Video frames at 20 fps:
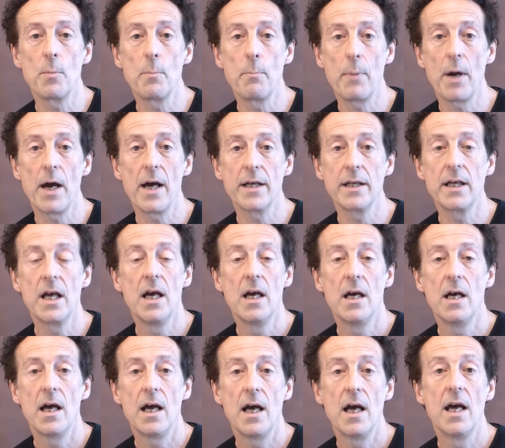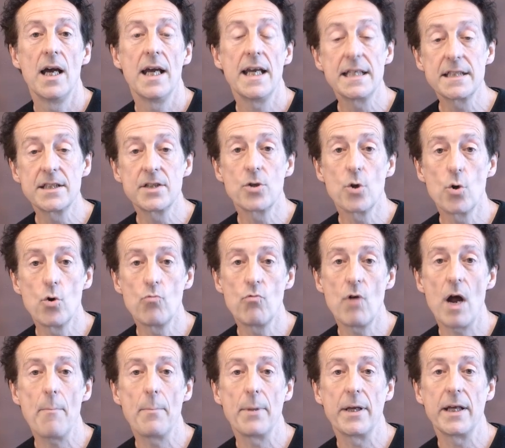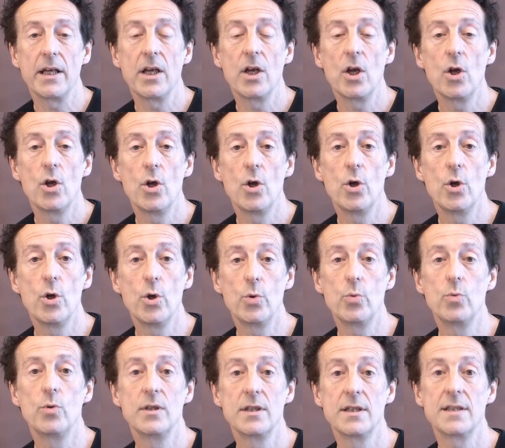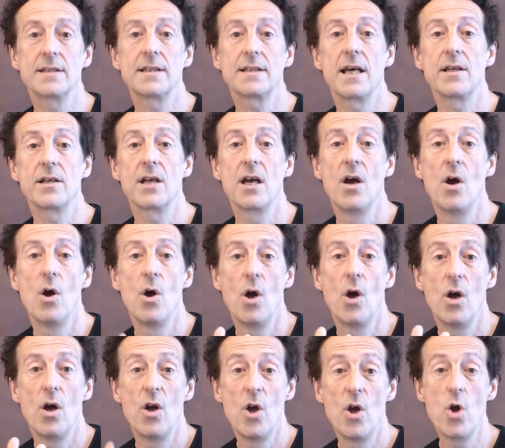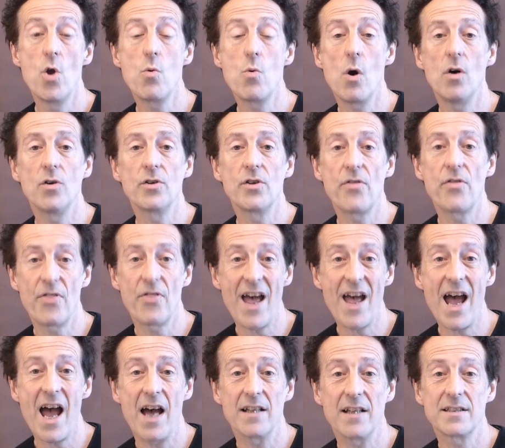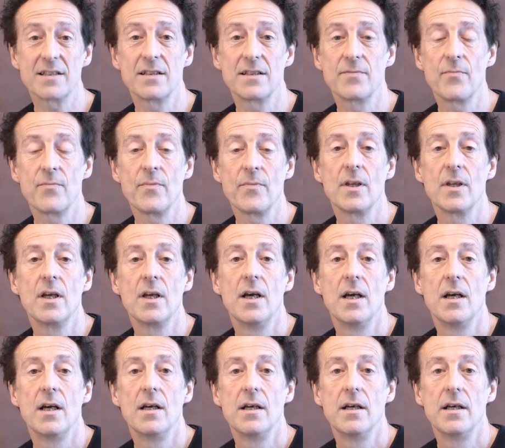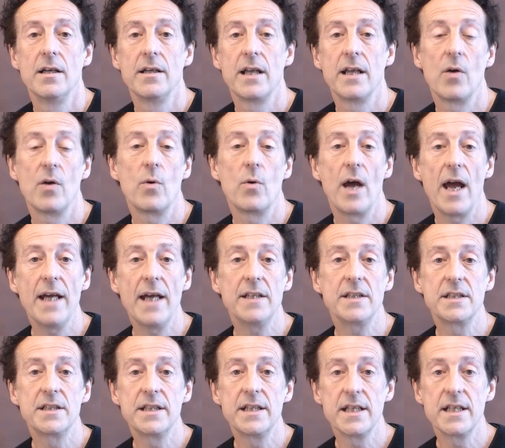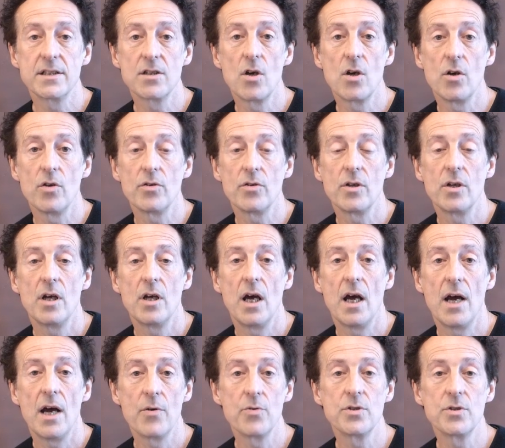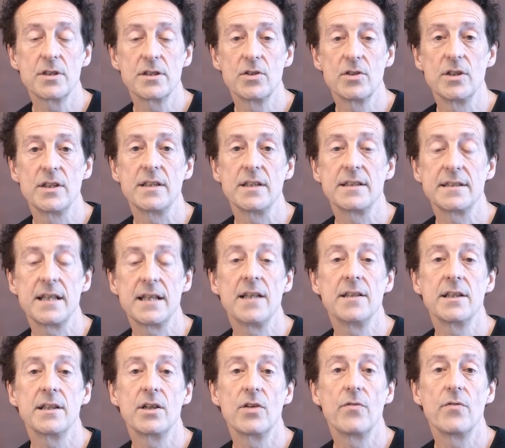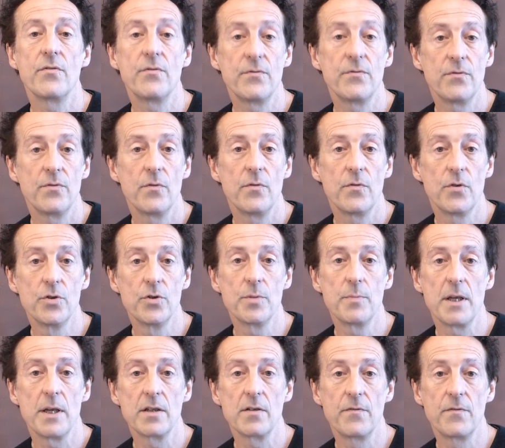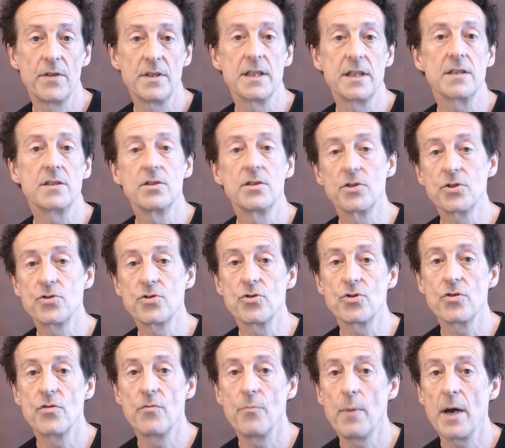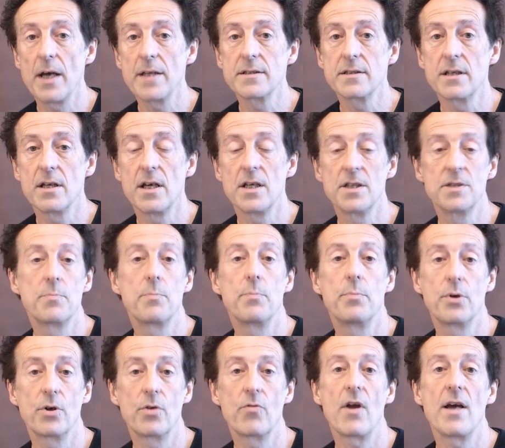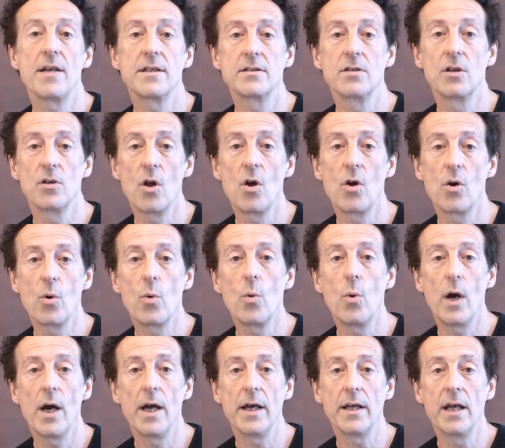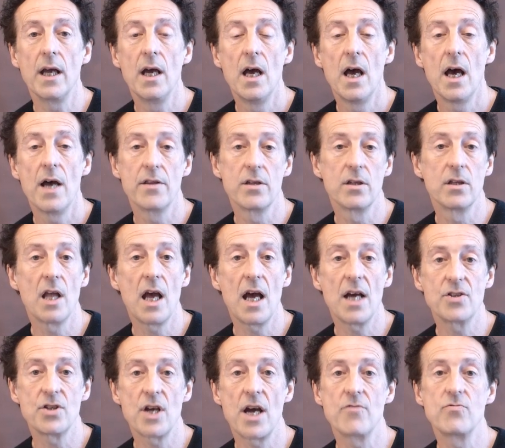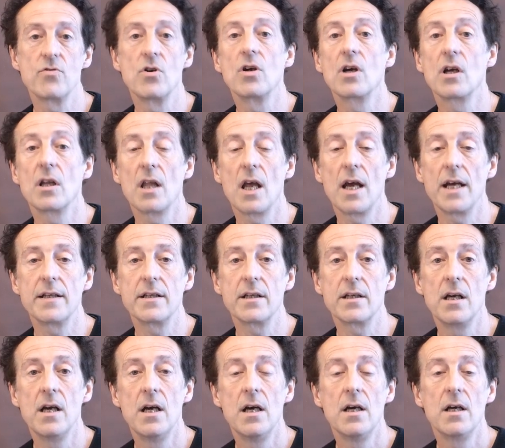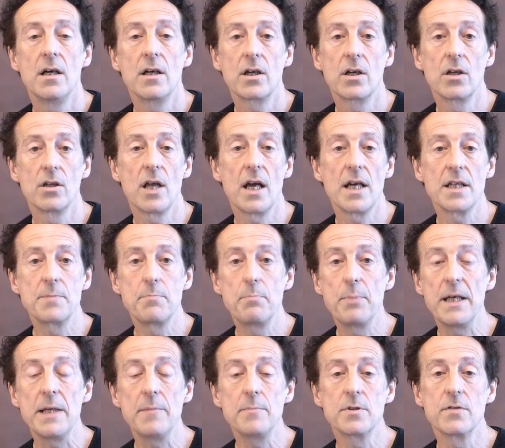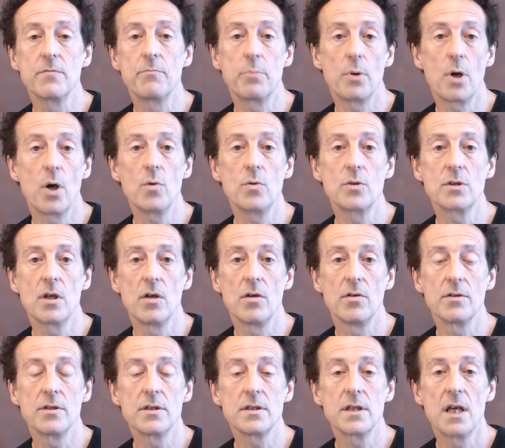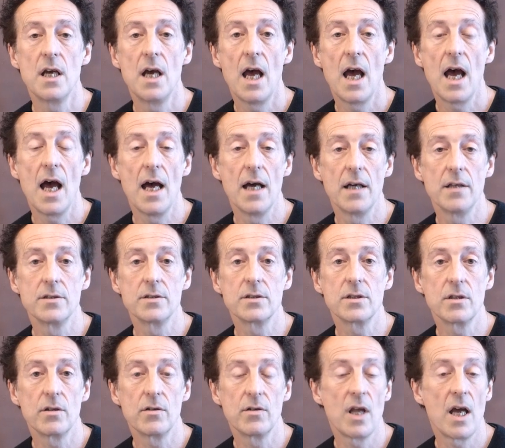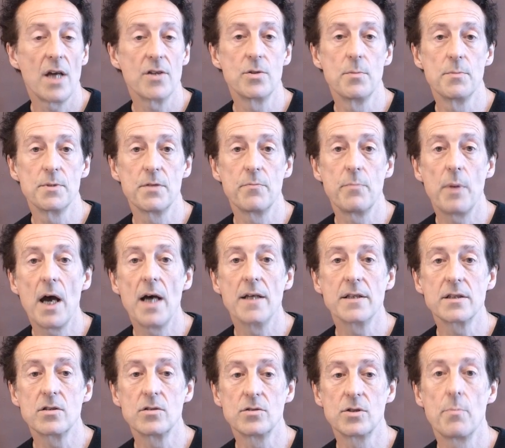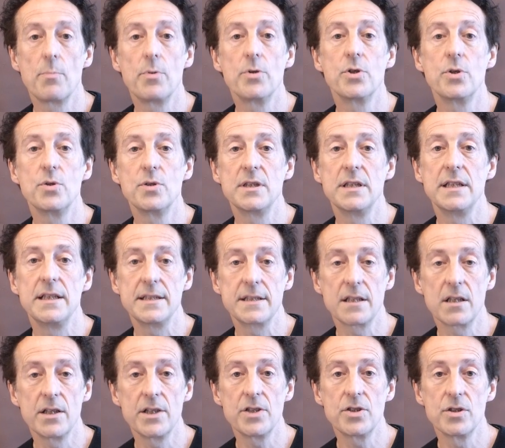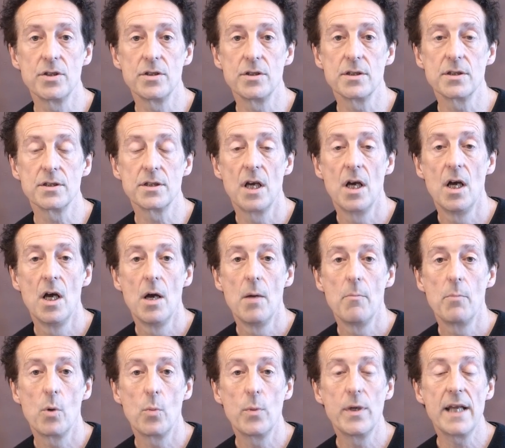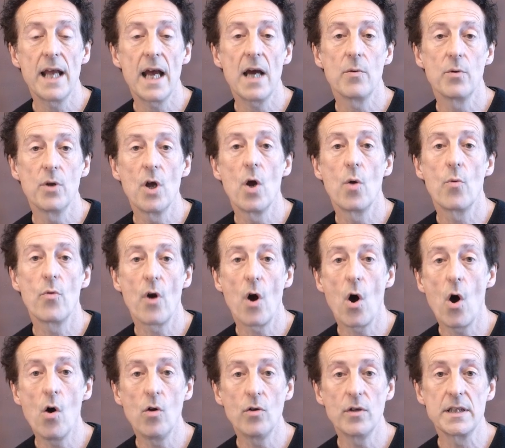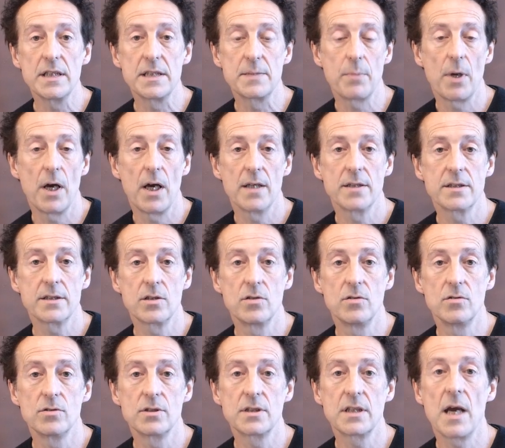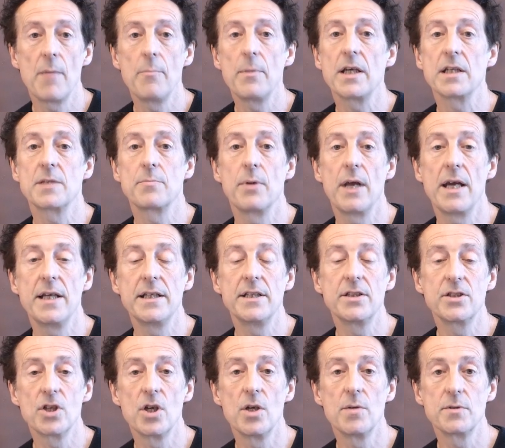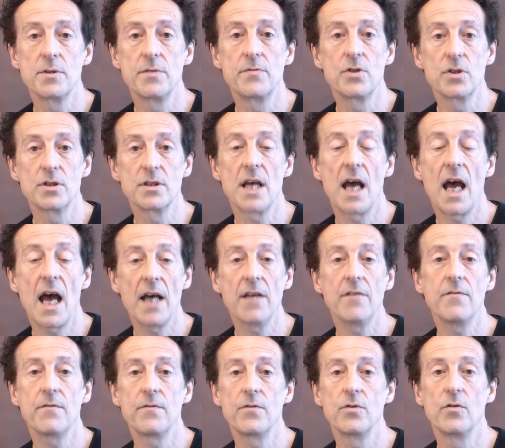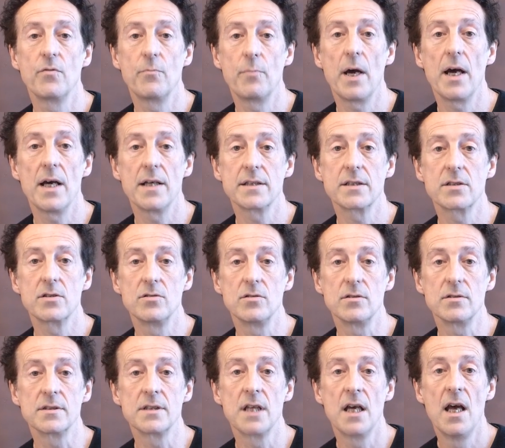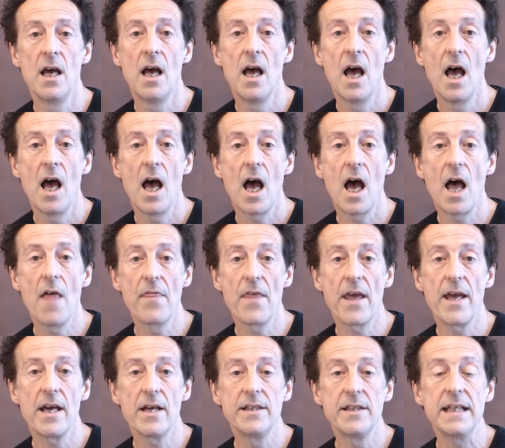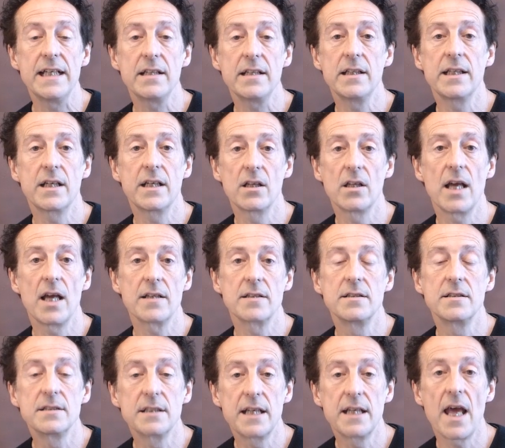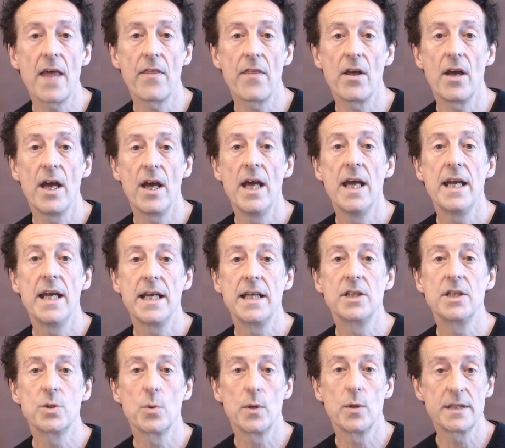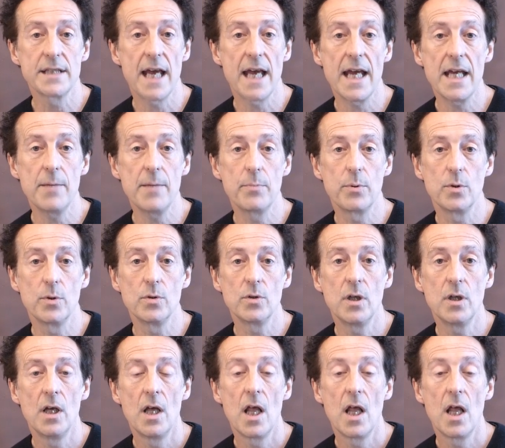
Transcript: up by Isidor Rabi, who said, "Who ordered that?" Now, 80 years on, our understanding of fundamental physics and the structure of matter has progressed a long way, and the Large Hadron Collider collides beams of protons and large numbers of particles are produced in these collisions. But we now know that all these particles can be explained in terms of just a handful of particles, and they are neatly collected together into a table